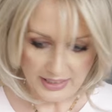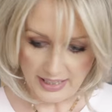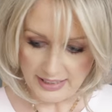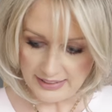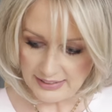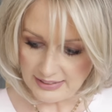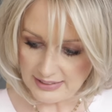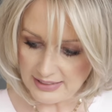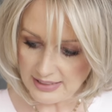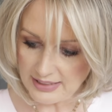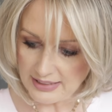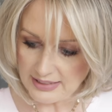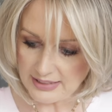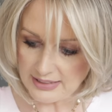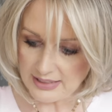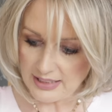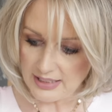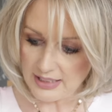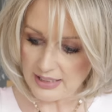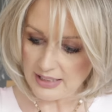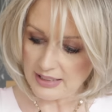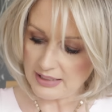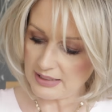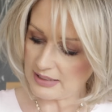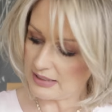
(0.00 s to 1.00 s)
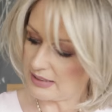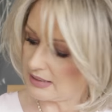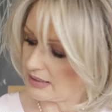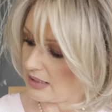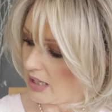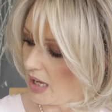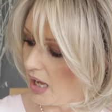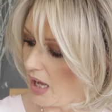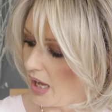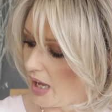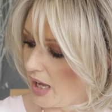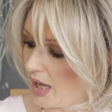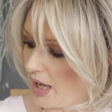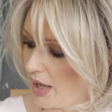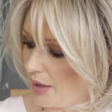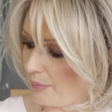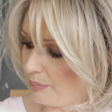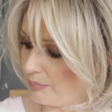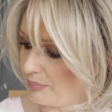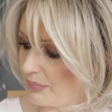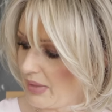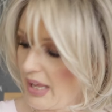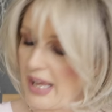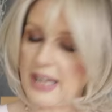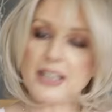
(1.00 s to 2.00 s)
And this is
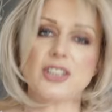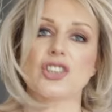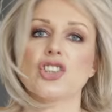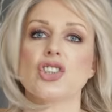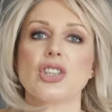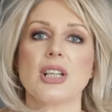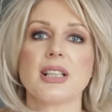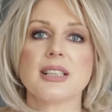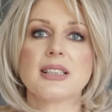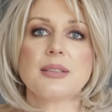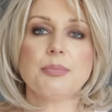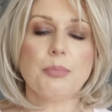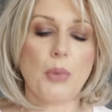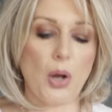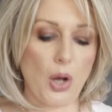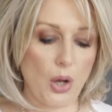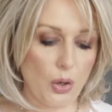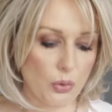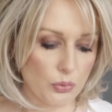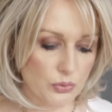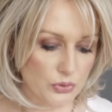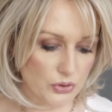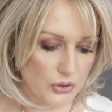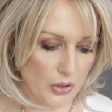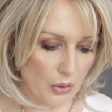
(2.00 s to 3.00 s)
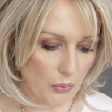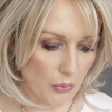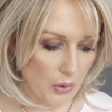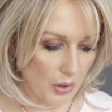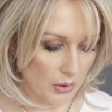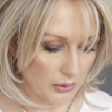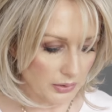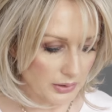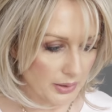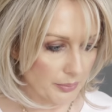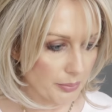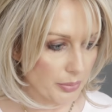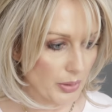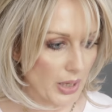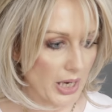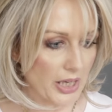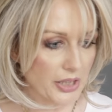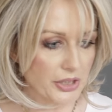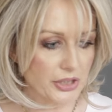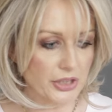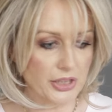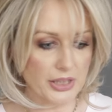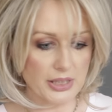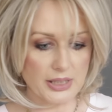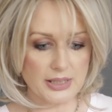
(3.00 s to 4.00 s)
extra small, so all the
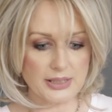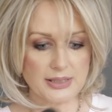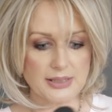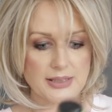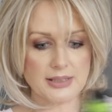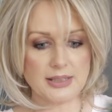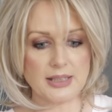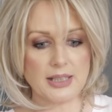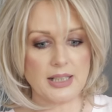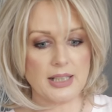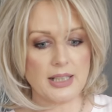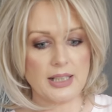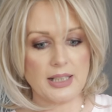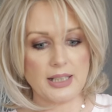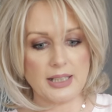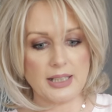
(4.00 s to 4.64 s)
brushes.